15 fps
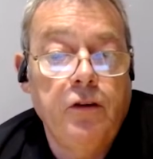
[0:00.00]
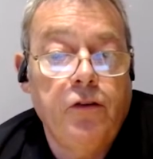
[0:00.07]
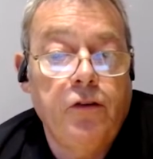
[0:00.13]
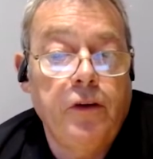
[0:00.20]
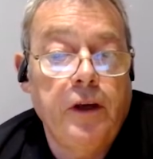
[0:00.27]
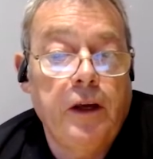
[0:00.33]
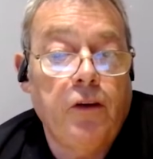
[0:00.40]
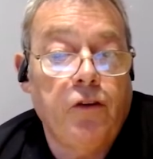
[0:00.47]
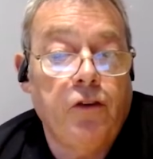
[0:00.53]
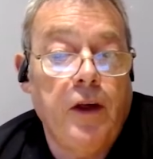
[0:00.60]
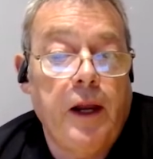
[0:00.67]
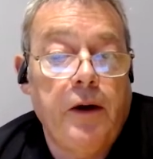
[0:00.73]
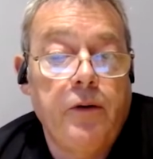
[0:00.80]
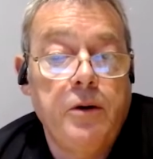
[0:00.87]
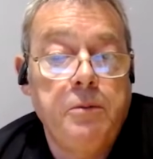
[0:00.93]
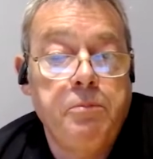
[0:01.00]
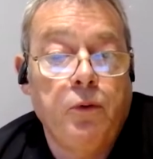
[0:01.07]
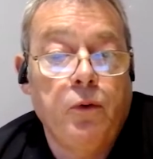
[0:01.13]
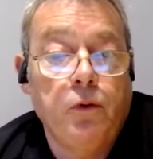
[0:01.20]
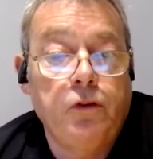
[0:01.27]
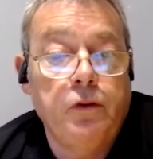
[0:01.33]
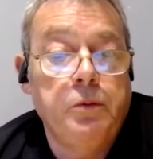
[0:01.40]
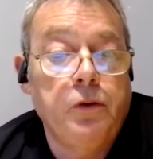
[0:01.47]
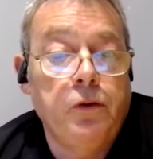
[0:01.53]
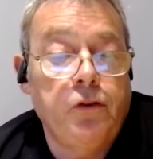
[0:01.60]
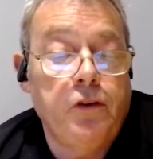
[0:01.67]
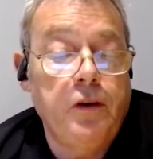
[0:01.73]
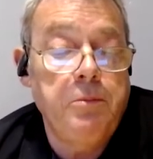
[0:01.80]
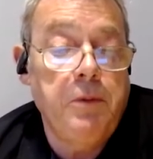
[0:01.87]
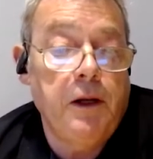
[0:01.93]
is the Accellera Portable
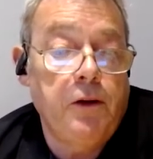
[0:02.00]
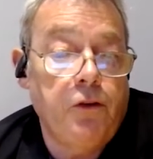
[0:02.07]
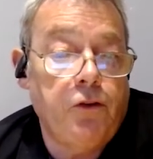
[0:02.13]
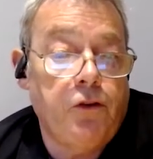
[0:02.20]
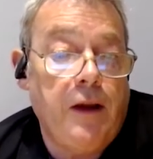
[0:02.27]
Stimulus